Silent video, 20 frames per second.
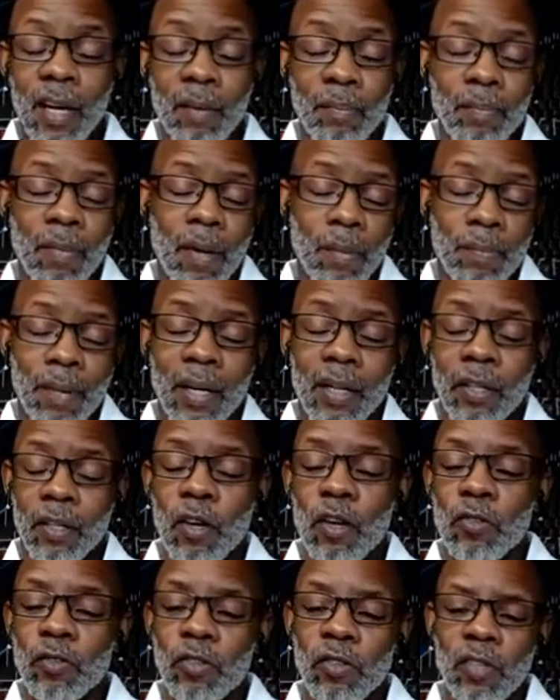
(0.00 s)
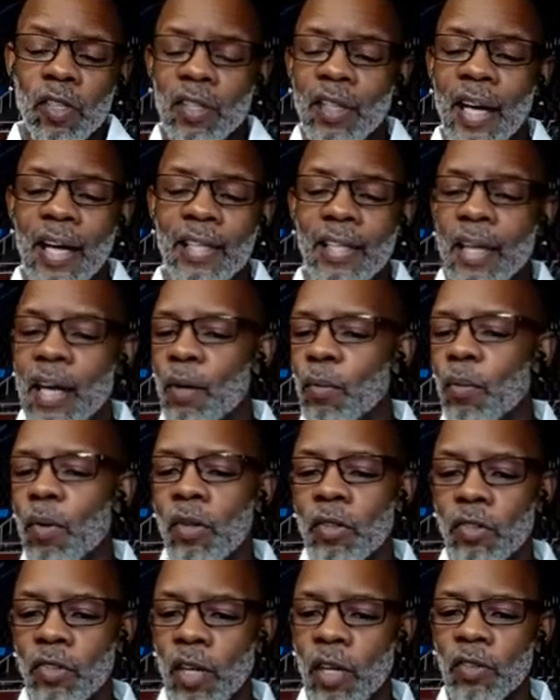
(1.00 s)
a better coach today than I
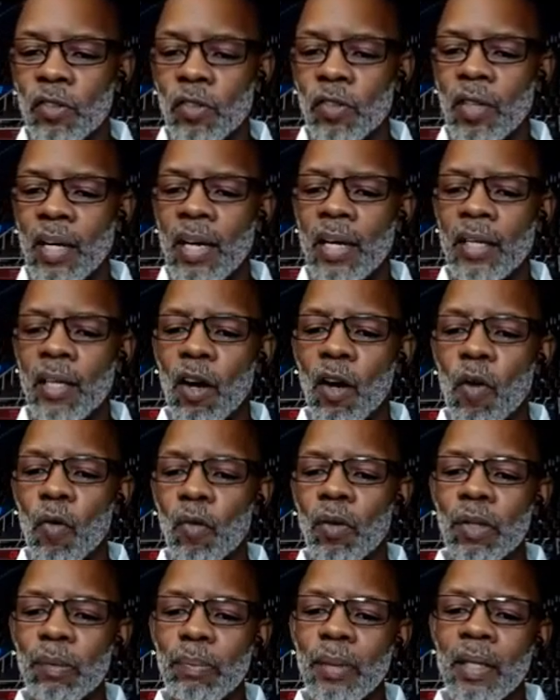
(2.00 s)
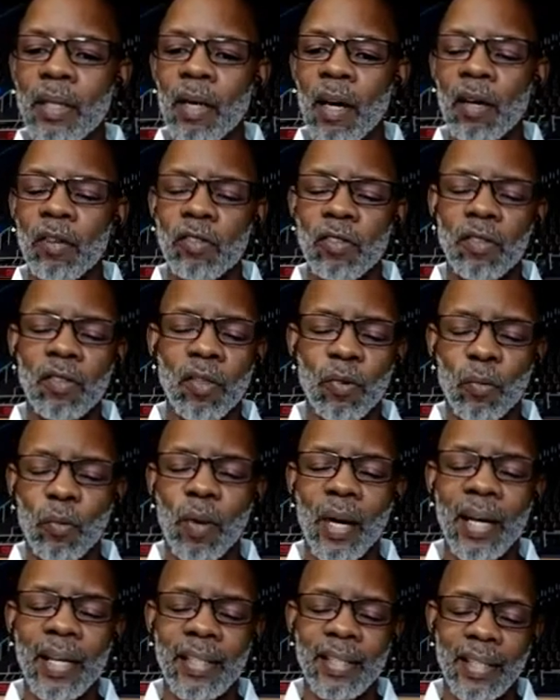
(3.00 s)
was yesterday, only because of the
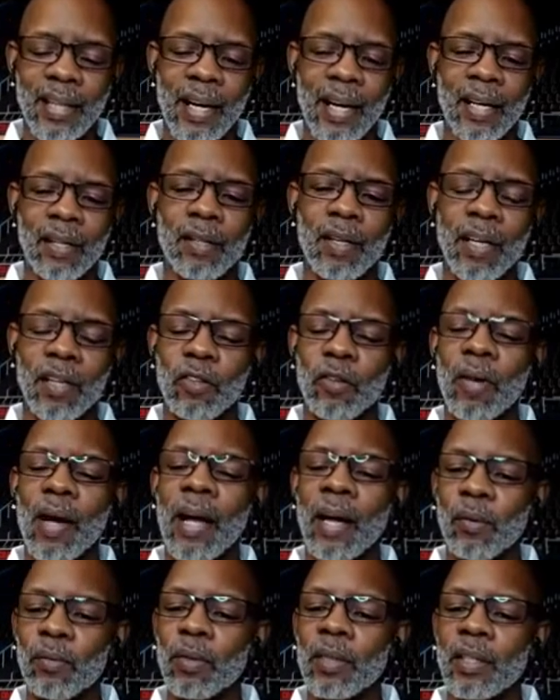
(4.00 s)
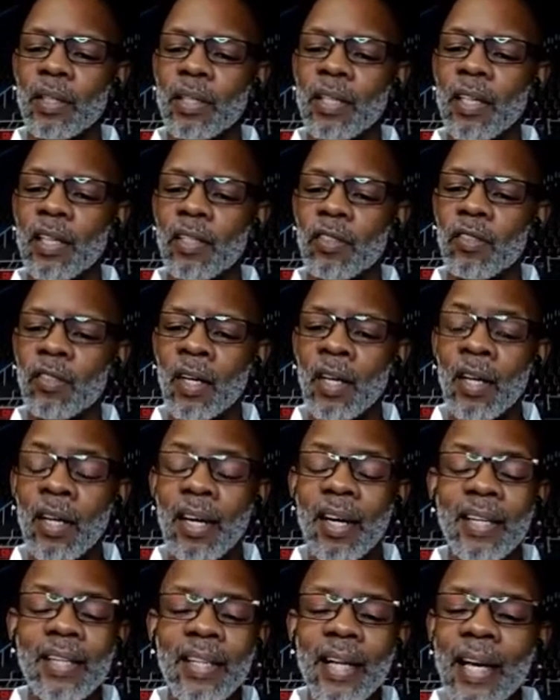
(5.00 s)
way that I interact with the kids,
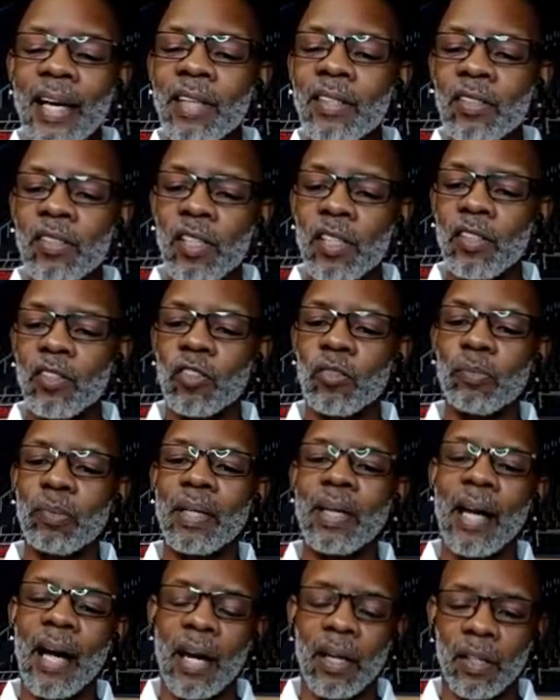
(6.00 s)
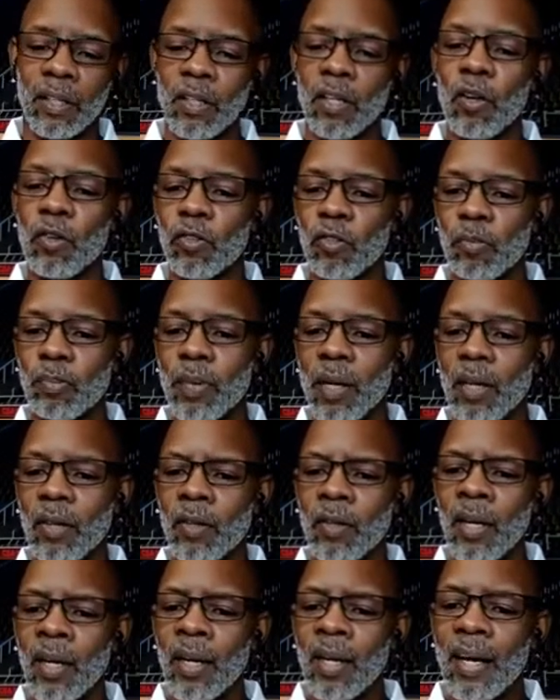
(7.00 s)
and they teach me how to coach better.
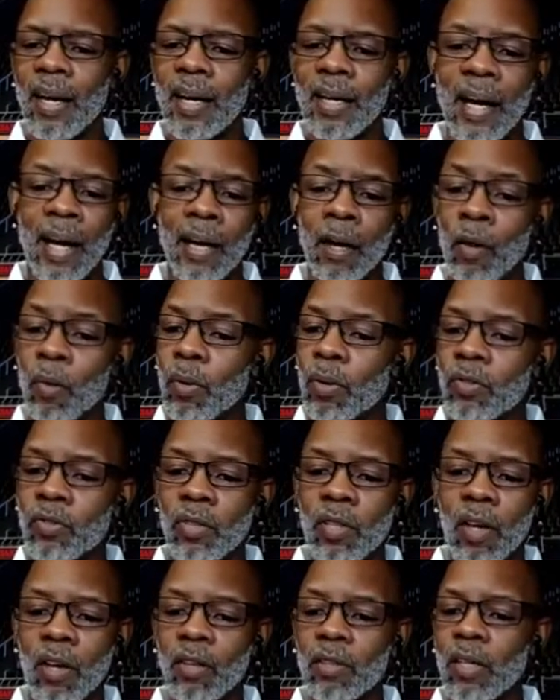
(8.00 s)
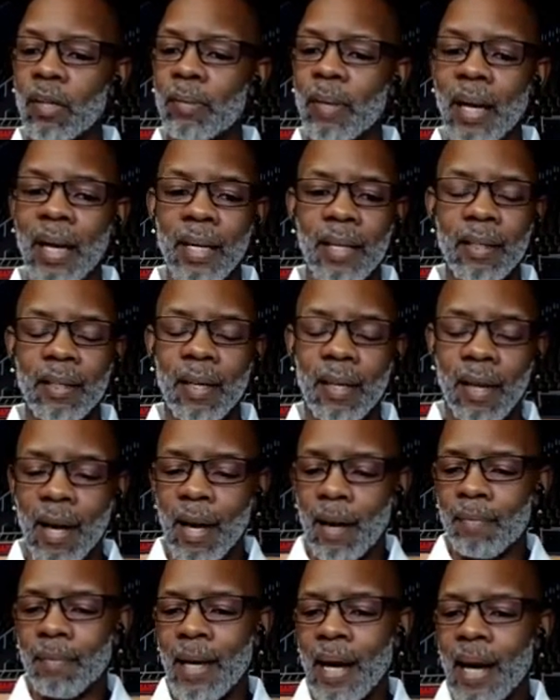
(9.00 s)
And I always tell them, hey,
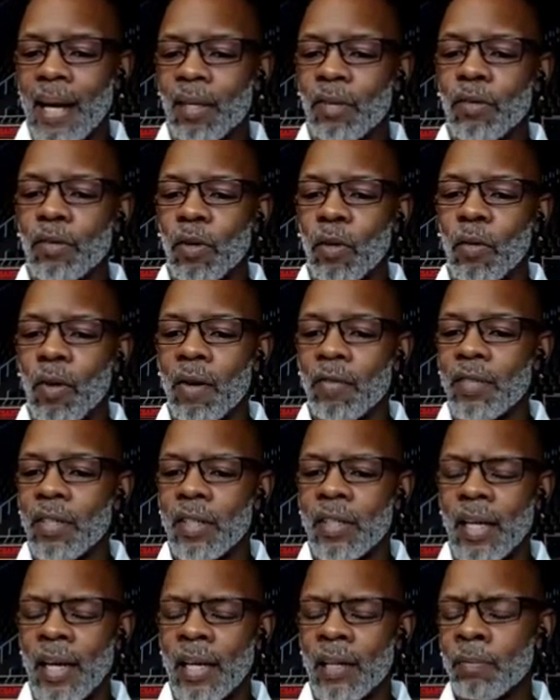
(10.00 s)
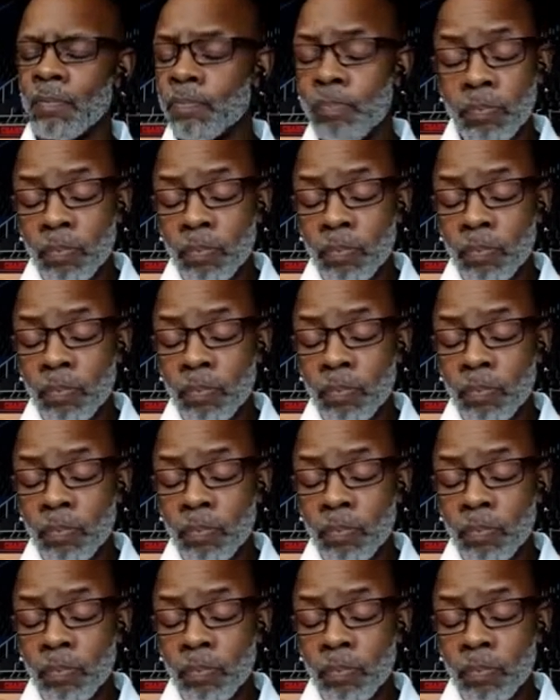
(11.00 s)
I don't know everything.